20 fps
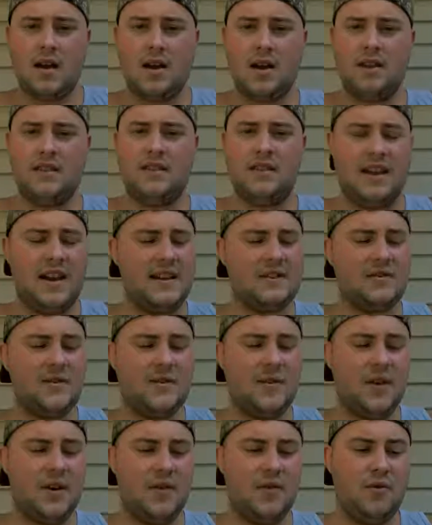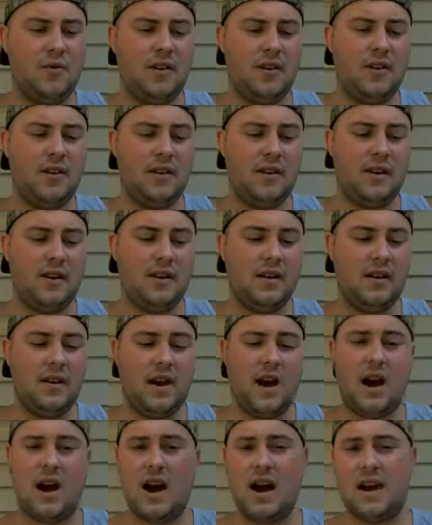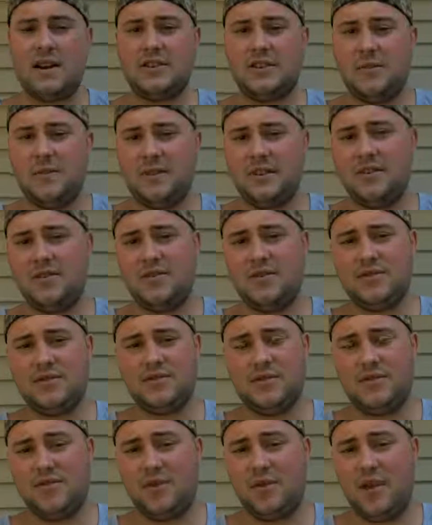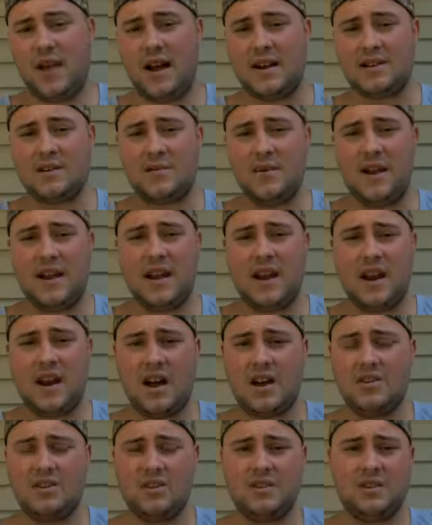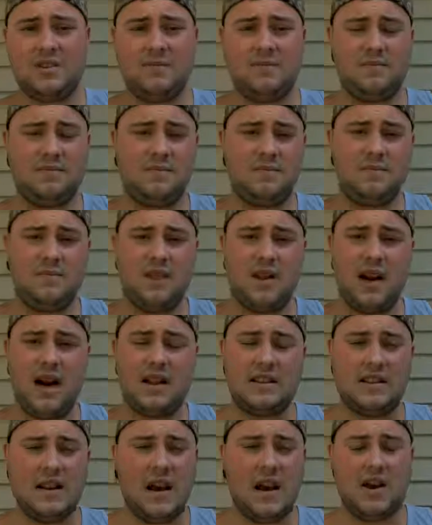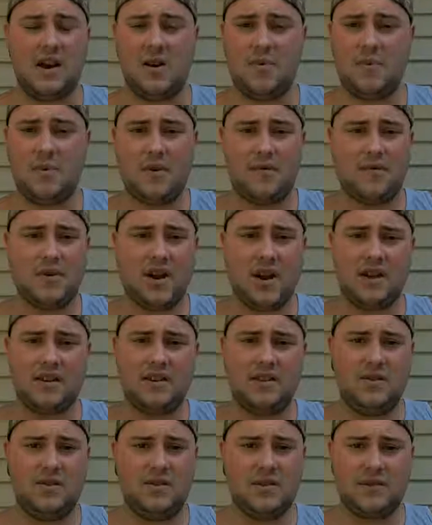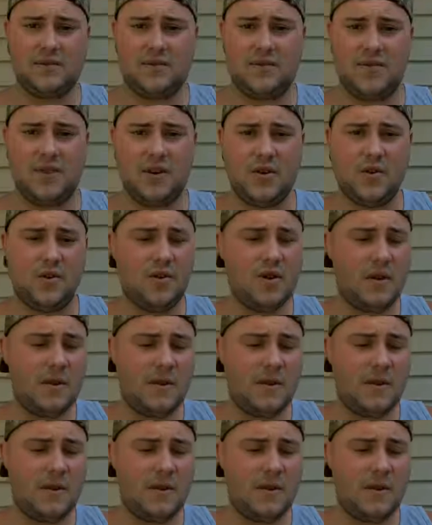Today's review, I actually meant to do this review last week and I just got tied up and forgot to do this review.